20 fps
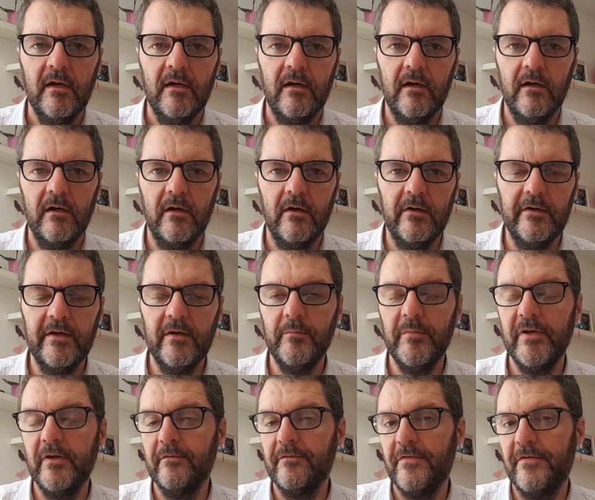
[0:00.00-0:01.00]
Uh, a little
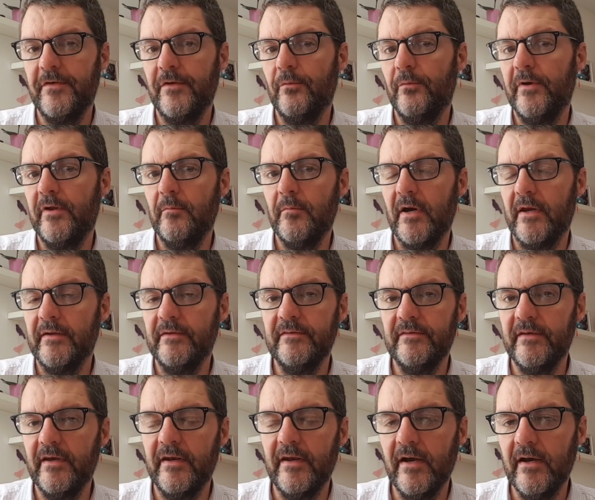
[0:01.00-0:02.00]
bit of theory about
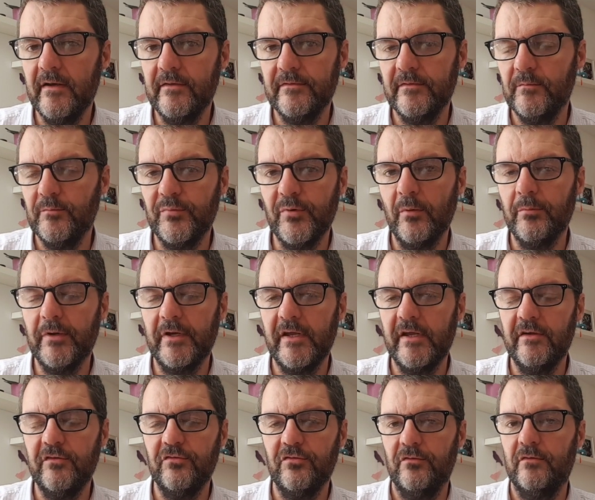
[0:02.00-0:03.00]
antennas and
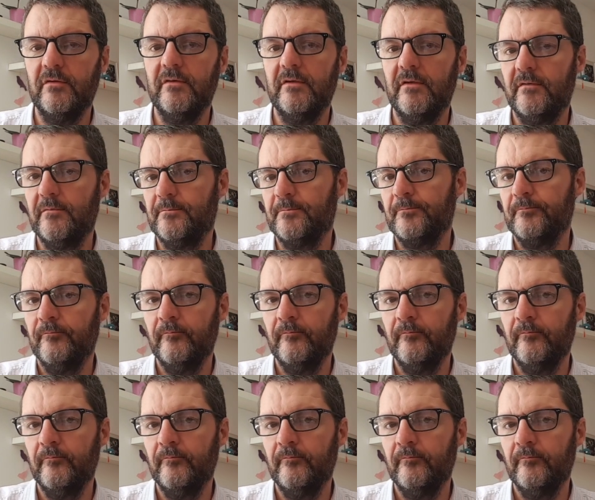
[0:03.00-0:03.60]
propagation and